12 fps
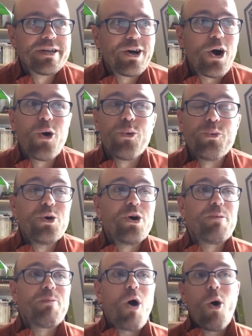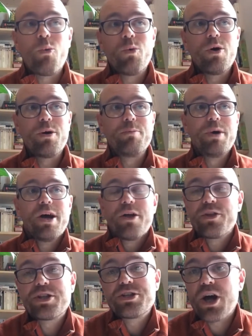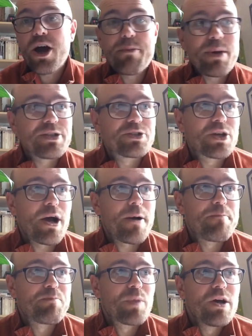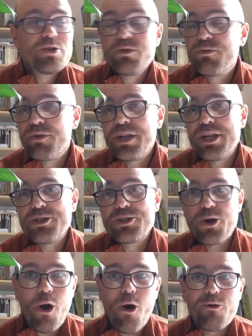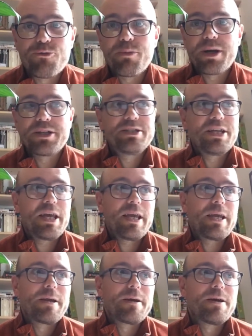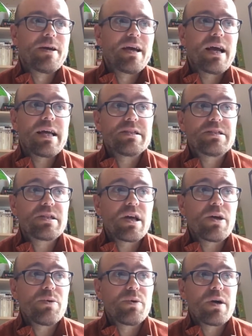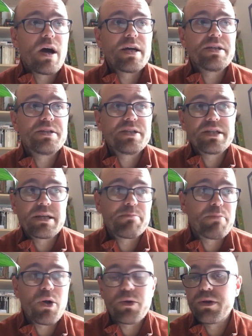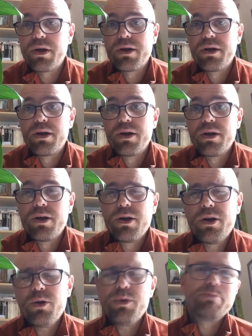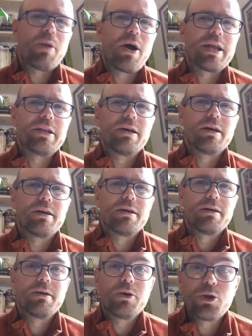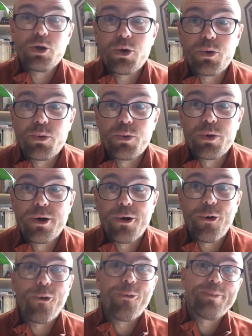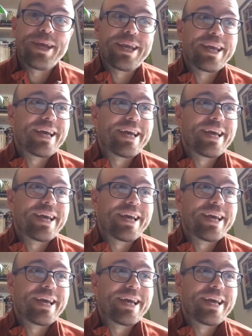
Oh worm, the time has come to finish off my tea, and so I sit and ponder, who is blinder, you or me?